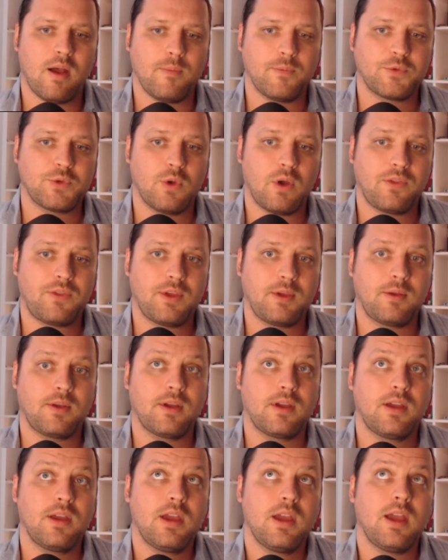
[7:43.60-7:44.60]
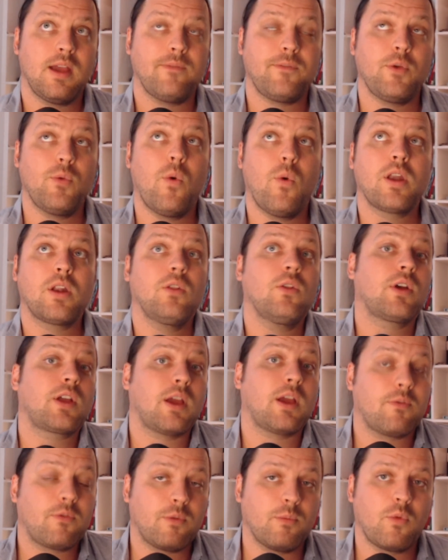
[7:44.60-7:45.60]
So I think if you want to look
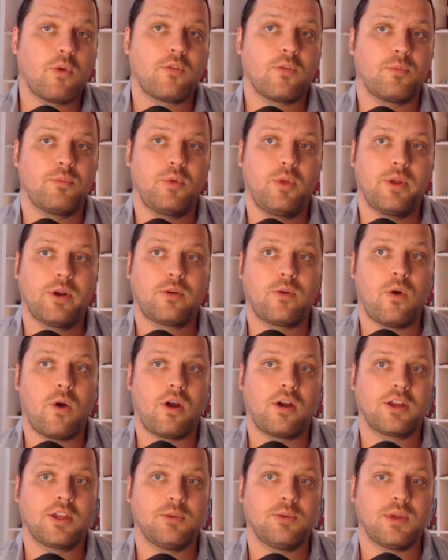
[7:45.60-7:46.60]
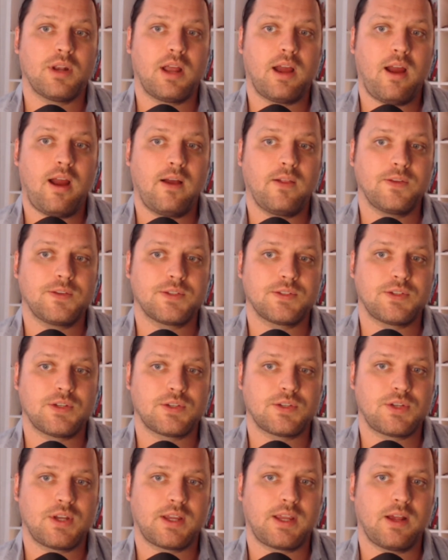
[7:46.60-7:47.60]
at for more of a political argument, I highly
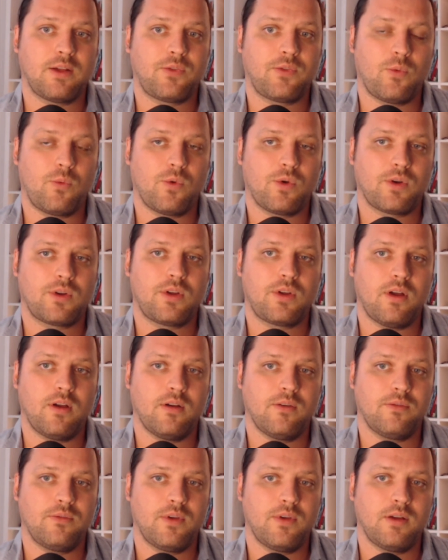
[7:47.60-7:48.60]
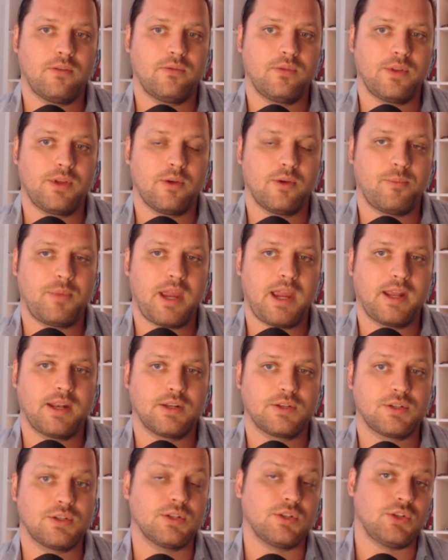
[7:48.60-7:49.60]
suggest checking out the work of Leo
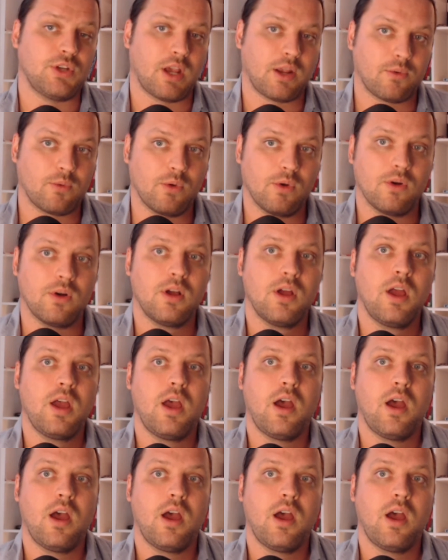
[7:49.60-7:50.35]
Panich in general,